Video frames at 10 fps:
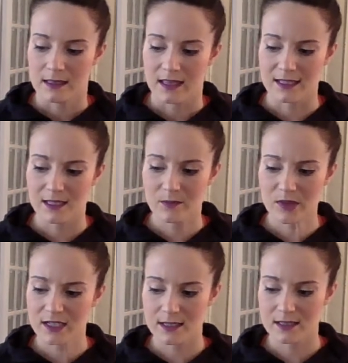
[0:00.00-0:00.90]
that
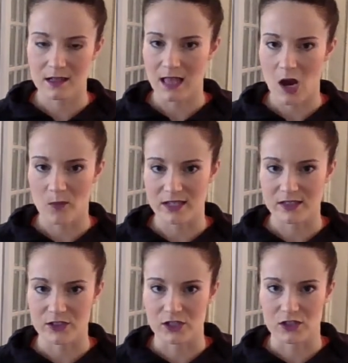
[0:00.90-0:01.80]
simply doesn't allow
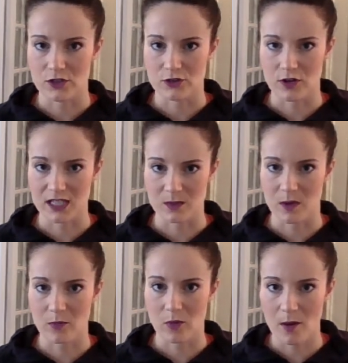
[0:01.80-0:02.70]
messages to
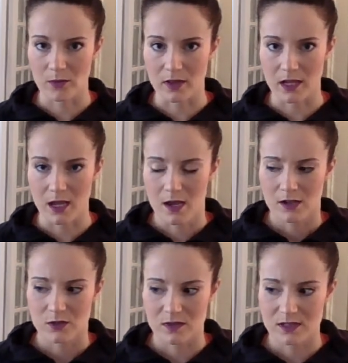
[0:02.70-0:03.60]
transmit properly.
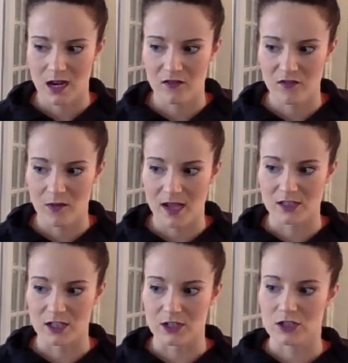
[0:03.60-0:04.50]
So instead of a
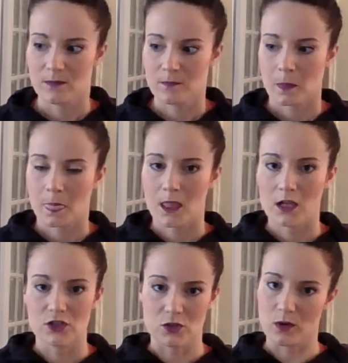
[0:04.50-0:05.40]
message
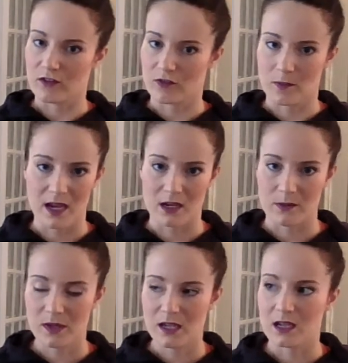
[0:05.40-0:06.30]
just going from A to
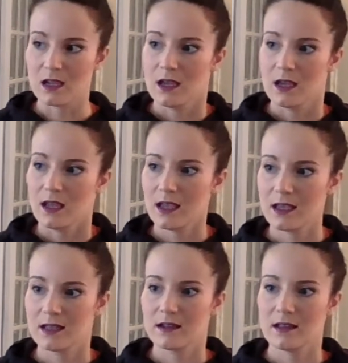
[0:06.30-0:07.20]
B,
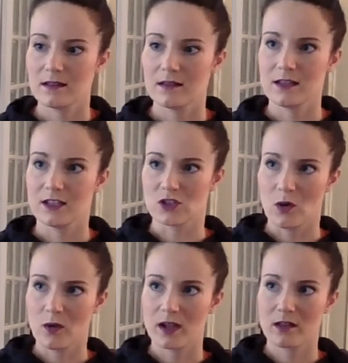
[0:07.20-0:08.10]
it is
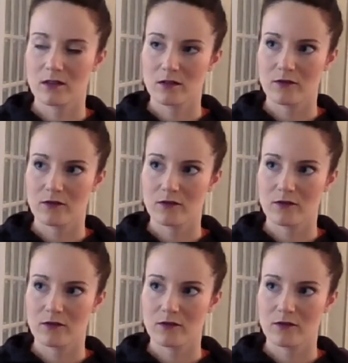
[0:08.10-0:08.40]
going